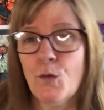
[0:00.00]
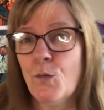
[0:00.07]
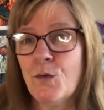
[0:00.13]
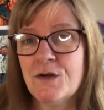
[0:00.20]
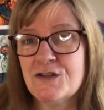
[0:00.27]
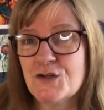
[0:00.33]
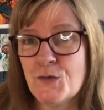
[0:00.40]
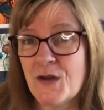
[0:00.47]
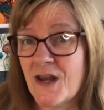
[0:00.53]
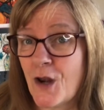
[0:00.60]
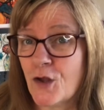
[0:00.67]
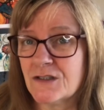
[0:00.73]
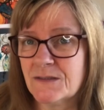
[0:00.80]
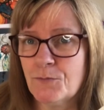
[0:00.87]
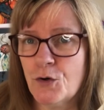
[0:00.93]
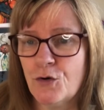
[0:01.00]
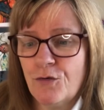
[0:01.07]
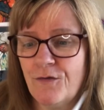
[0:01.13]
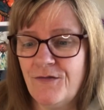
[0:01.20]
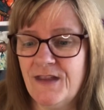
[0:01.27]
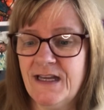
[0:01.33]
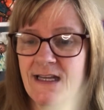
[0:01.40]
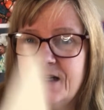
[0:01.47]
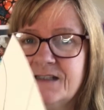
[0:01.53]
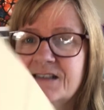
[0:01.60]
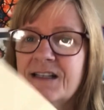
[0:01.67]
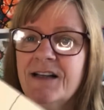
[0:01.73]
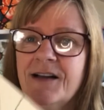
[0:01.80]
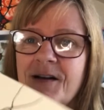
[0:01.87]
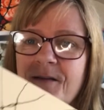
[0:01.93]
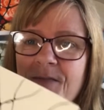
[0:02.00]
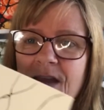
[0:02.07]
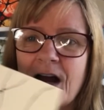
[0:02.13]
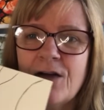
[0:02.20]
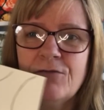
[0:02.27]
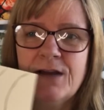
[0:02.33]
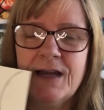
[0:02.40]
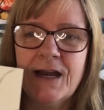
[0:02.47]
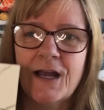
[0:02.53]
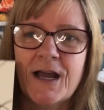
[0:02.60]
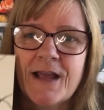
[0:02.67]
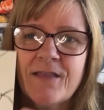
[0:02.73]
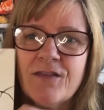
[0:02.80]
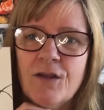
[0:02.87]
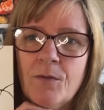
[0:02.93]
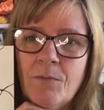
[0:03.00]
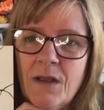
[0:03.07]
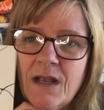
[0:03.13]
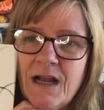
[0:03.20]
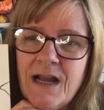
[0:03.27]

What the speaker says: we're doing lots more of these. I really like them,